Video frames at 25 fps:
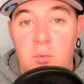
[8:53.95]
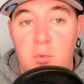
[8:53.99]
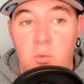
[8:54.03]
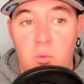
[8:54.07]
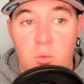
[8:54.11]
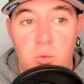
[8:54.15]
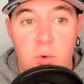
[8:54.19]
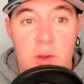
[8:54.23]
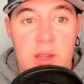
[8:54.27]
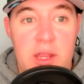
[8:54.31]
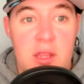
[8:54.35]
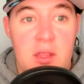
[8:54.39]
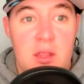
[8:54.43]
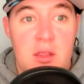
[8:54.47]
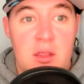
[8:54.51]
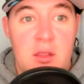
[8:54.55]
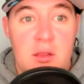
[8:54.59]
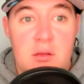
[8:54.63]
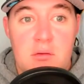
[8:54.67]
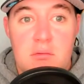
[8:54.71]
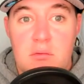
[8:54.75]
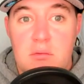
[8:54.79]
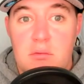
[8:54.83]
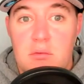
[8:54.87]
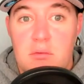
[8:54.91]

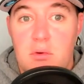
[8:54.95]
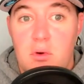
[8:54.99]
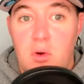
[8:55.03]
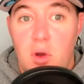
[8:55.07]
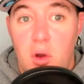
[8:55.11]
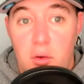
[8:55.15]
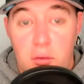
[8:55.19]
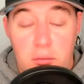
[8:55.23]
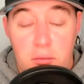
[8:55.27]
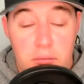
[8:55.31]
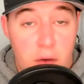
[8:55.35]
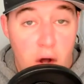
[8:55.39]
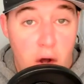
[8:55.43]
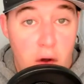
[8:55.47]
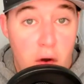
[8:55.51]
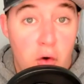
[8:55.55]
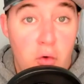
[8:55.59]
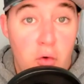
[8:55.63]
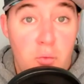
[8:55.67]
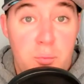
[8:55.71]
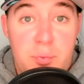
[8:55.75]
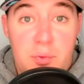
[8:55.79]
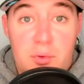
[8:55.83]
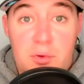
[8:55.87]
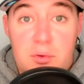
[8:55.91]
We
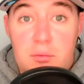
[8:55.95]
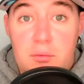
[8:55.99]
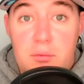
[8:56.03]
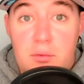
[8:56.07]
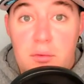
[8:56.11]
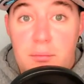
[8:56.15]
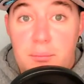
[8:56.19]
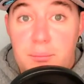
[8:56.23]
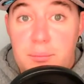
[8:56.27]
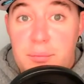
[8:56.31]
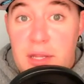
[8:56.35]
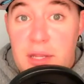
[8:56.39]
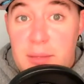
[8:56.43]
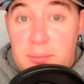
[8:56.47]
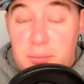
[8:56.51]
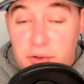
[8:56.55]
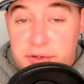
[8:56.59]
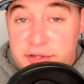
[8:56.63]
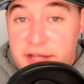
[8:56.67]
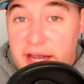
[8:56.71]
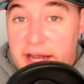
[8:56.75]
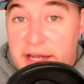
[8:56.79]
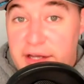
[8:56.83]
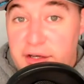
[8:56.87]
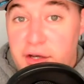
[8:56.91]
hope people
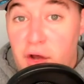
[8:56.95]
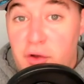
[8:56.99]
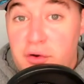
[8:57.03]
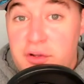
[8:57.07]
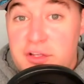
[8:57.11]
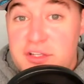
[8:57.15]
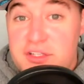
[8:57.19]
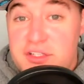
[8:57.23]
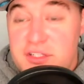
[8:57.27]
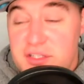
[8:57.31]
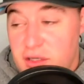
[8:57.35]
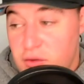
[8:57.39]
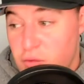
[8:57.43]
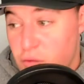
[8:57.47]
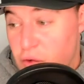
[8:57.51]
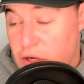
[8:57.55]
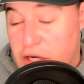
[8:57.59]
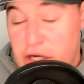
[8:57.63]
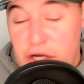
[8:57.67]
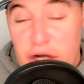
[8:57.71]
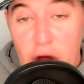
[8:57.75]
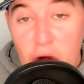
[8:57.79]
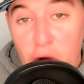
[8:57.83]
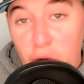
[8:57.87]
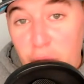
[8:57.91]
take notice, and we
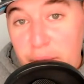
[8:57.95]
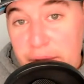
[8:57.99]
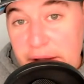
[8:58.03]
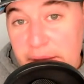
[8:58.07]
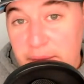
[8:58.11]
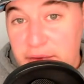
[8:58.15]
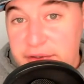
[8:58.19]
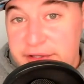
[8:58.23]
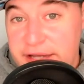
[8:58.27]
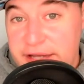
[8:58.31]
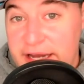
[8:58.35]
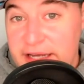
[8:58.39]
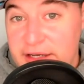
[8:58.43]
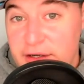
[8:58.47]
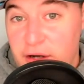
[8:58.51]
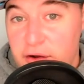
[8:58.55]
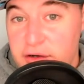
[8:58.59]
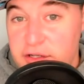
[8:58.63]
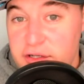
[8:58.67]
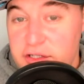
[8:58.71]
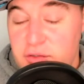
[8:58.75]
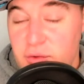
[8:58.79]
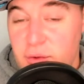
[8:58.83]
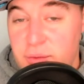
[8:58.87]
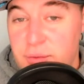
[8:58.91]
know people take
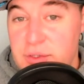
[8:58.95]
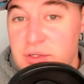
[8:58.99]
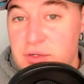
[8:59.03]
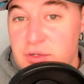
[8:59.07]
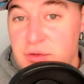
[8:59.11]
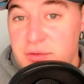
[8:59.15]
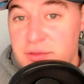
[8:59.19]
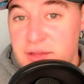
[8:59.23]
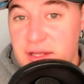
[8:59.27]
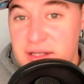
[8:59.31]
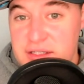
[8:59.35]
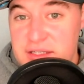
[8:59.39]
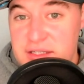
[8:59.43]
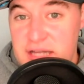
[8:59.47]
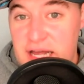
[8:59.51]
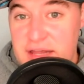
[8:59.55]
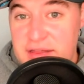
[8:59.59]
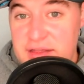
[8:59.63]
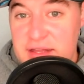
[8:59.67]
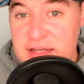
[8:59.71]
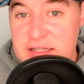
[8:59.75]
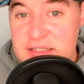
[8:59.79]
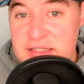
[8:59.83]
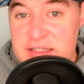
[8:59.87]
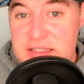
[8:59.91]
notice when we do things like
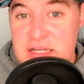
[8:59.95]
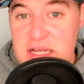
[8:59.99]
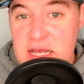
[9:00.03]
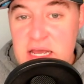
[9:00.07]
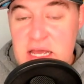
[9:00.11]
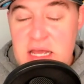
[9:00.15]
this.